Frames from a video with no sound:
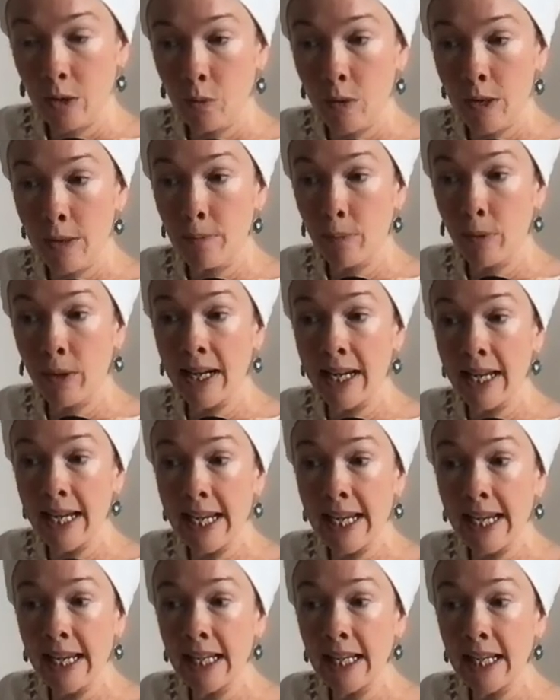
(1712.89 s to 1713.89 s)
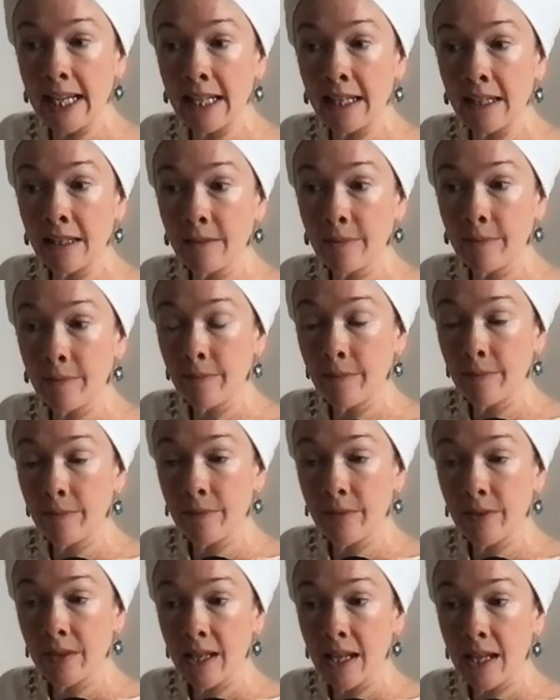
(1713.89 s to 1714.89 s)
we bring healing
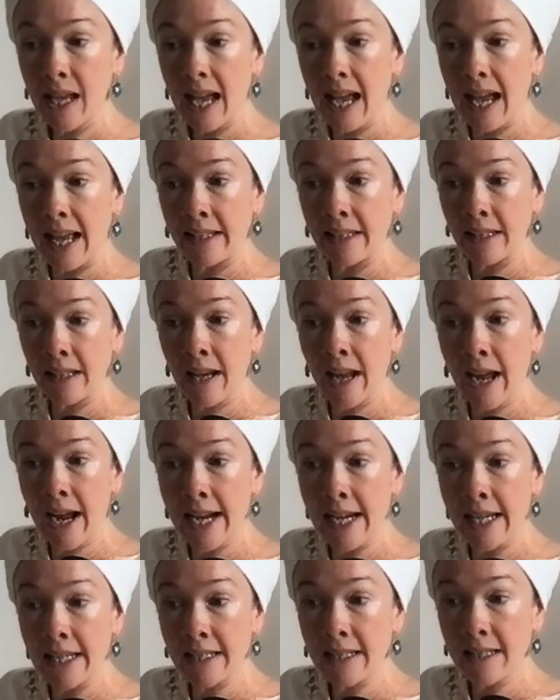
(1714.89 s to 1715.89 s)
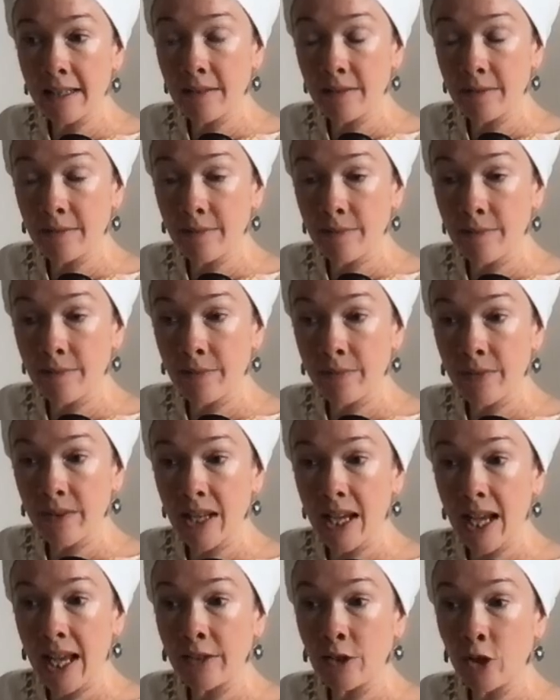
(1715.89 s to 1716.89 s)
and light
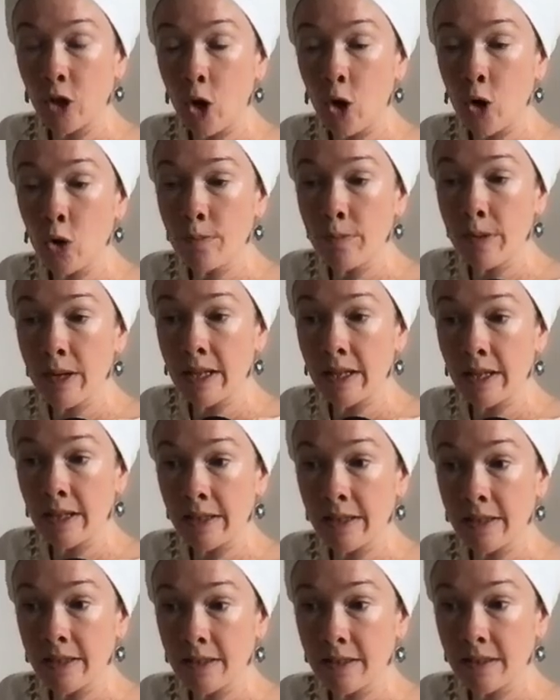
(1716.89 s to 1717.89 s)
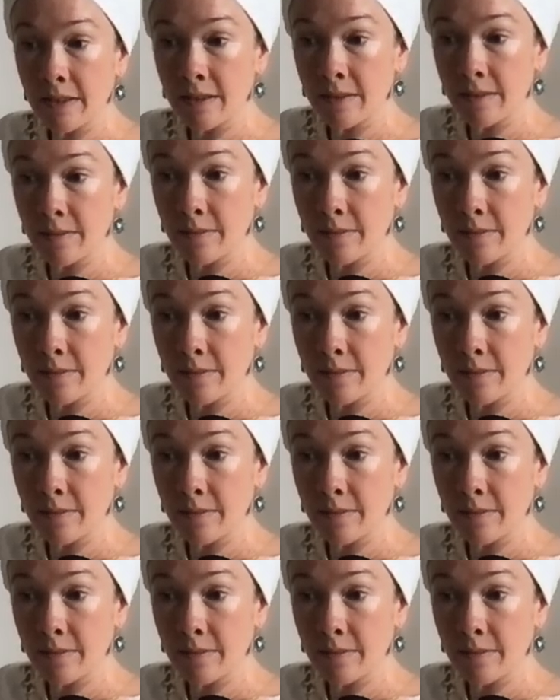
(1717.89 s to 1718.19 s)
and openness.